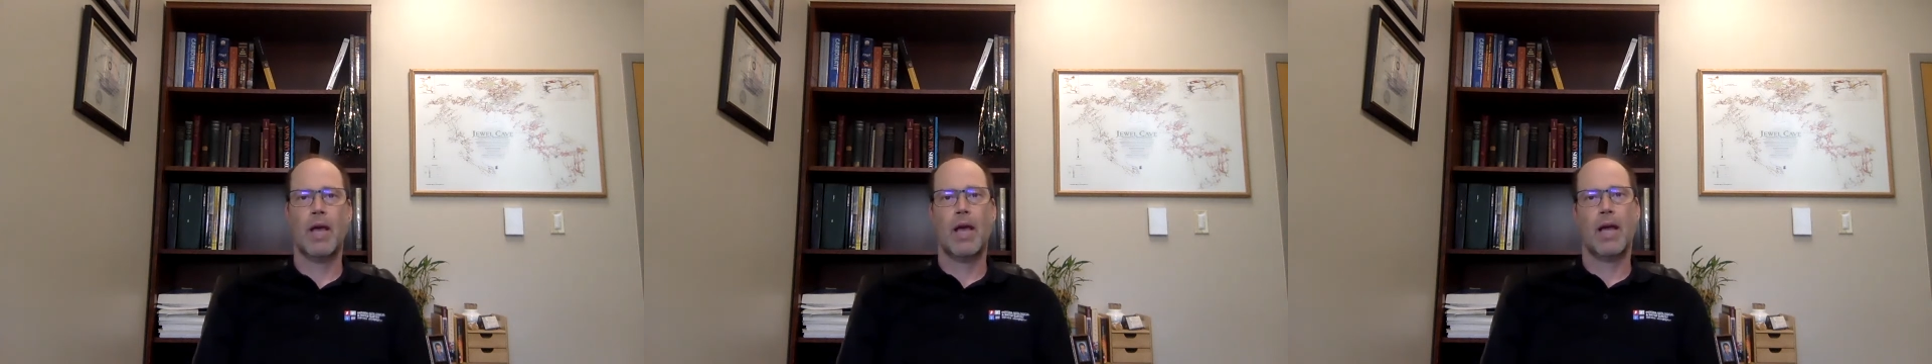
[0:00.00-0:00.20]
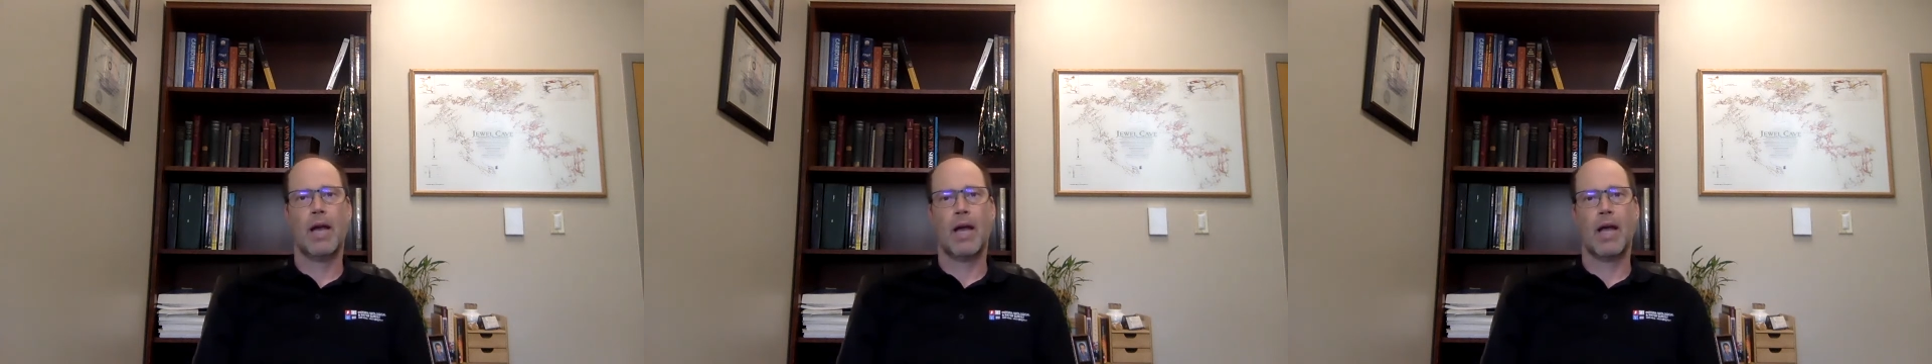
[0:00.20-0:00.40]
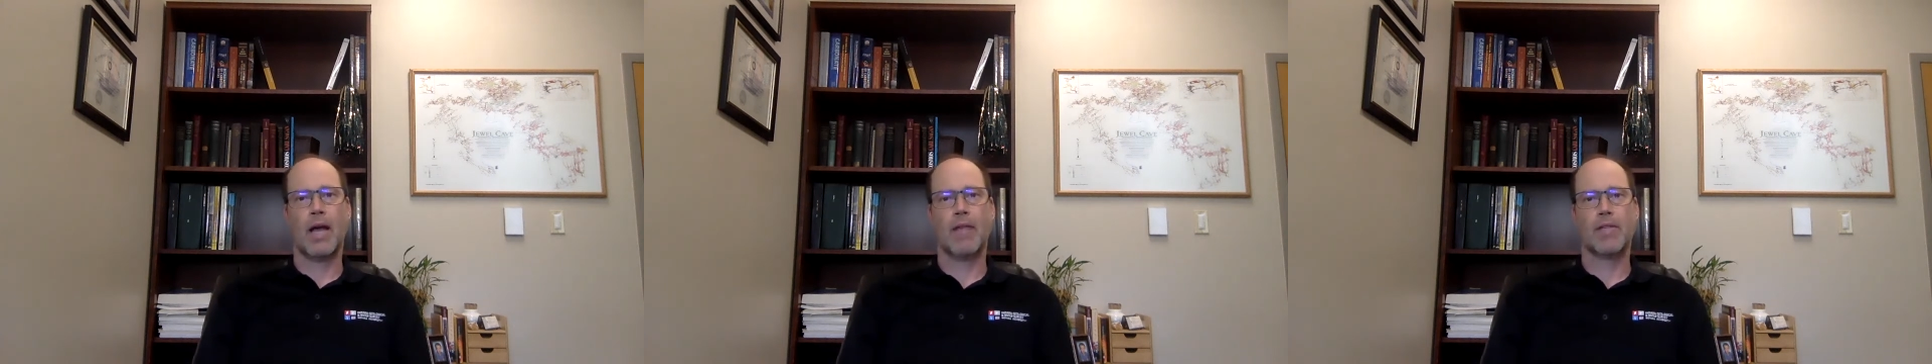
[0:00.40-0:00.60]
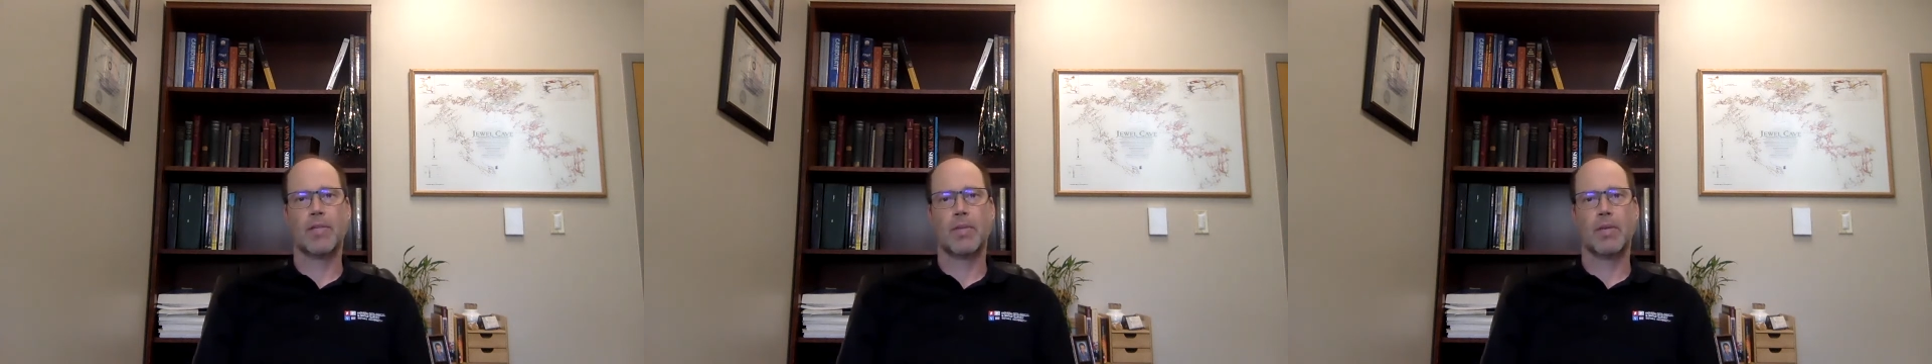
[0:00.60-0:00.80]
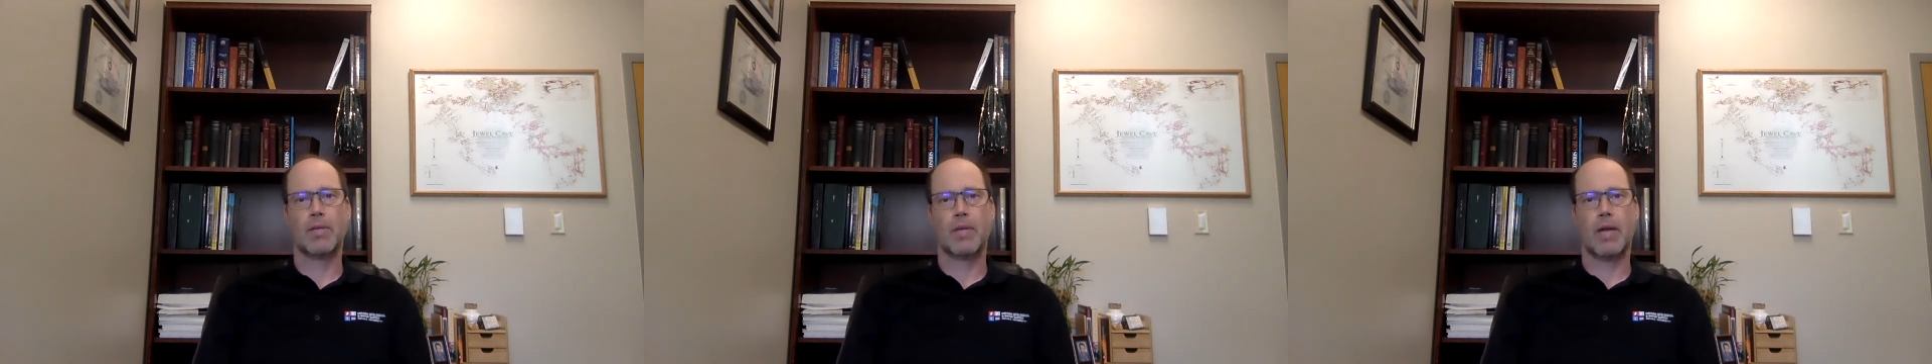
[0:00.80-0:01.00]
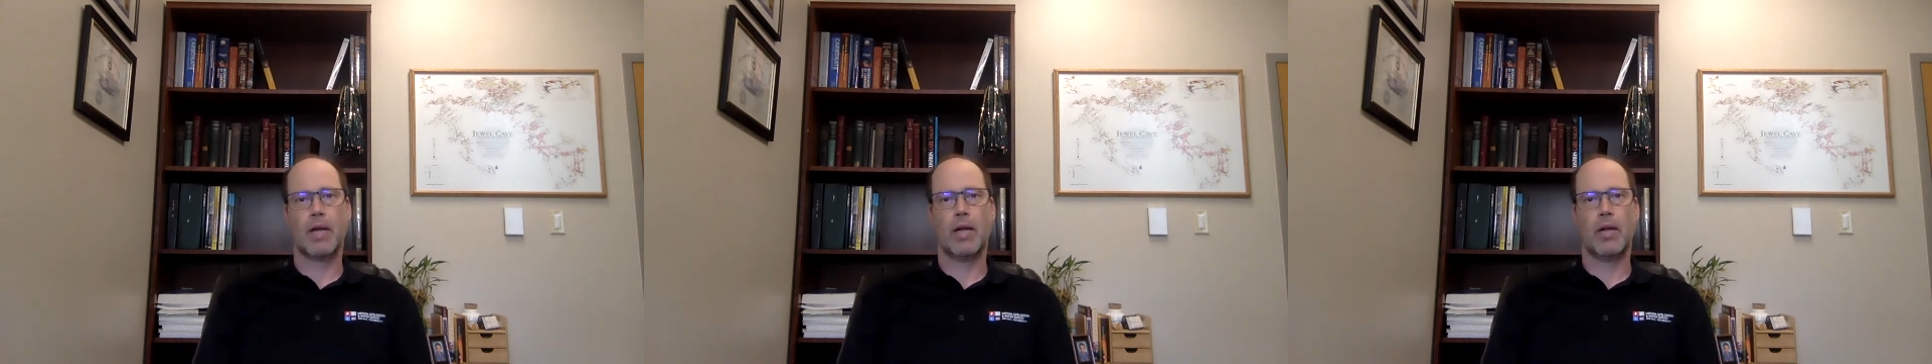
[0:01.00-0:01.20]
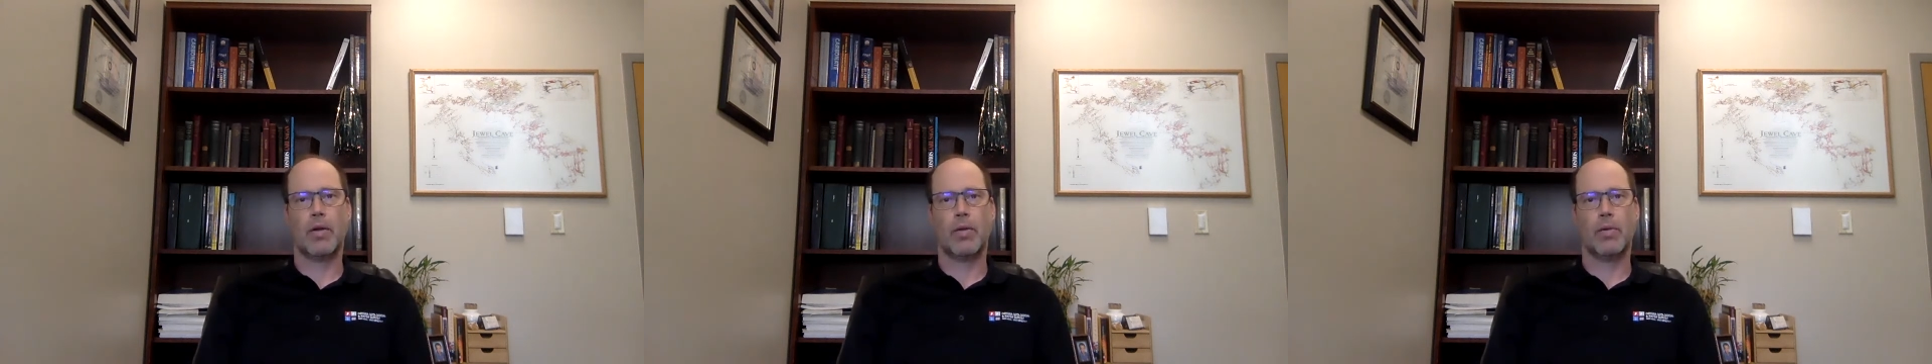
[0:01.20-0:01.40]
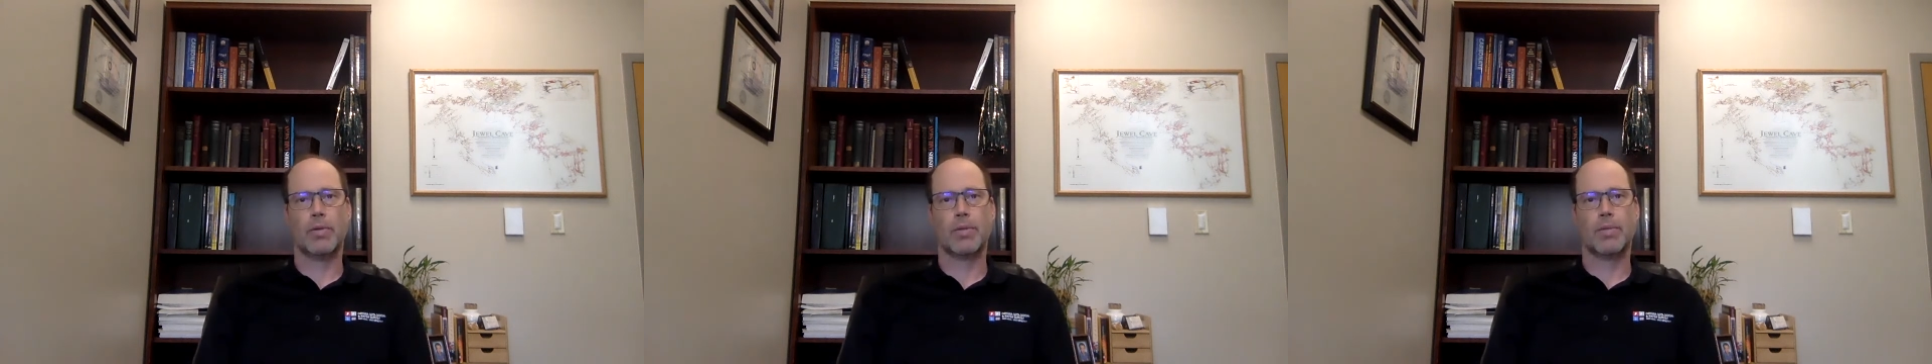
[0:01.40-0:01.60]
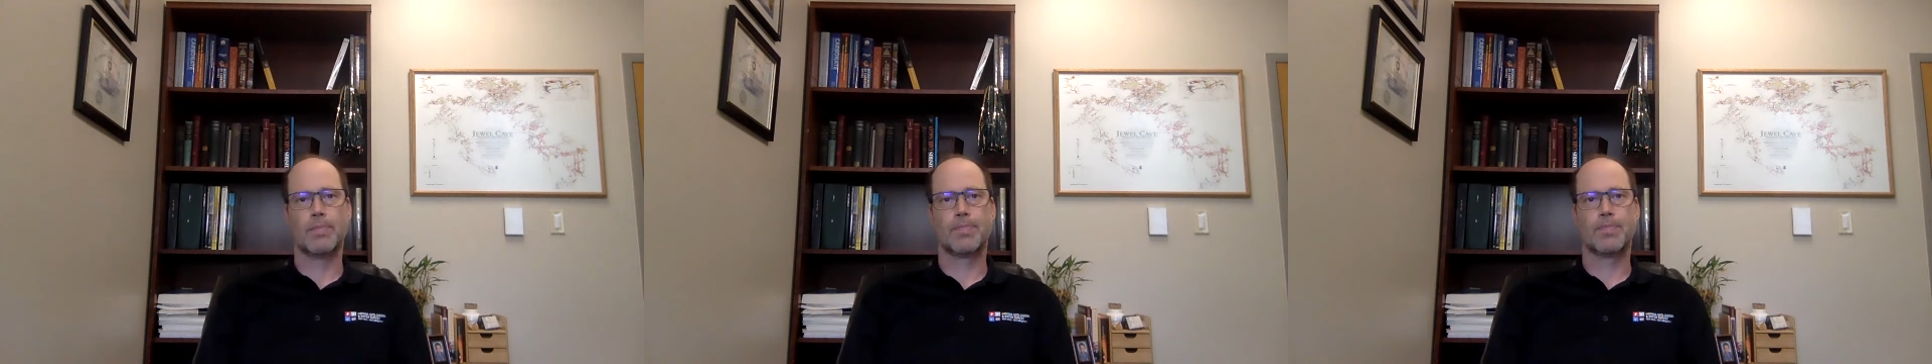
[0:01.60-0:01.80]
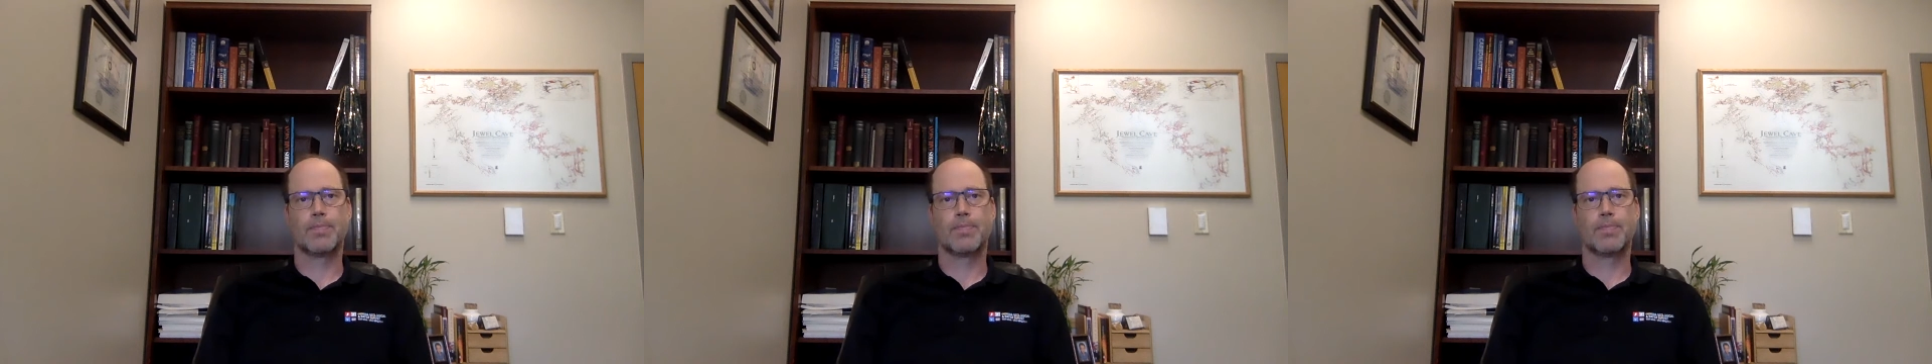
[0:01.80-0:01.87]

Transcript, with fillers: and I have some exciting news.